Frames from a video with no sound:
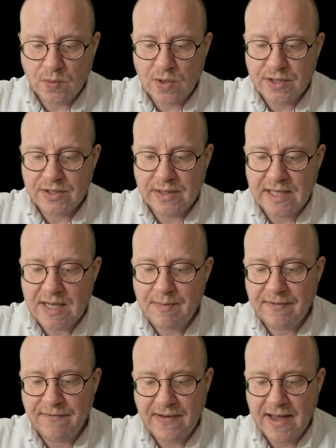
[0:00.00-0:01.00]
work to keep
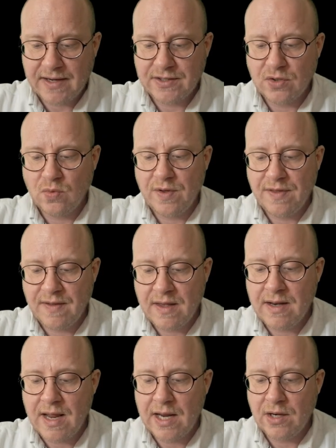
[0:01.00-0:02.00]
a factor
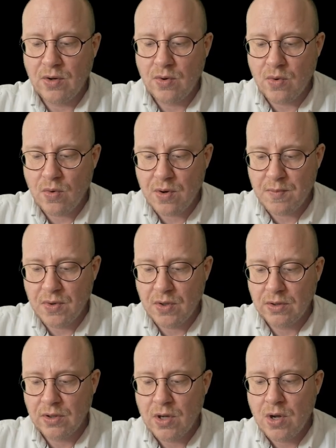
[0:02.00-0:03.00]
within a
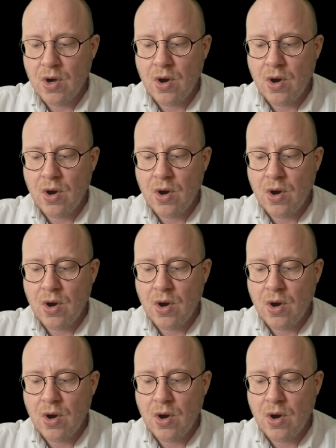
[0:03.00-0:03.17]
normal